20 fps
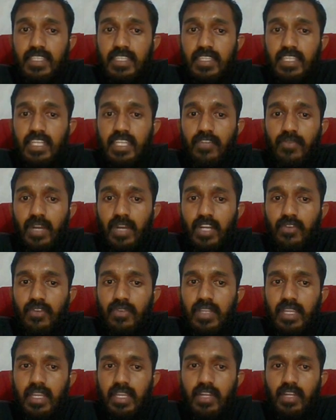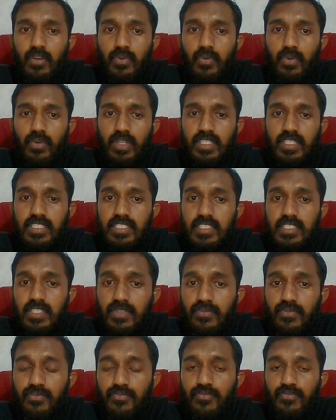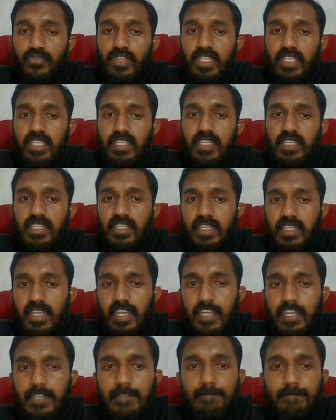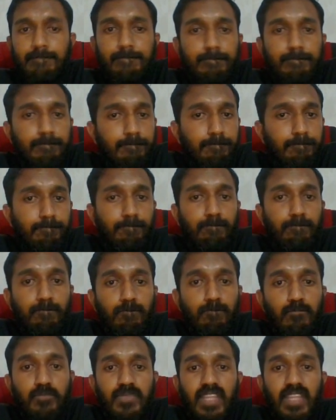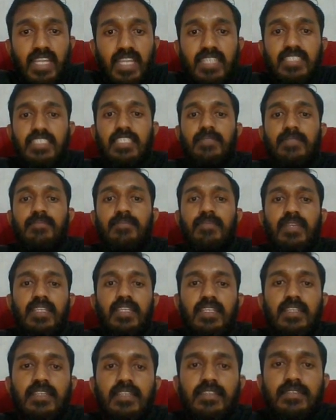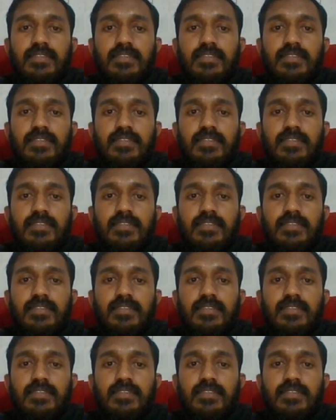Then what we can do is we can simply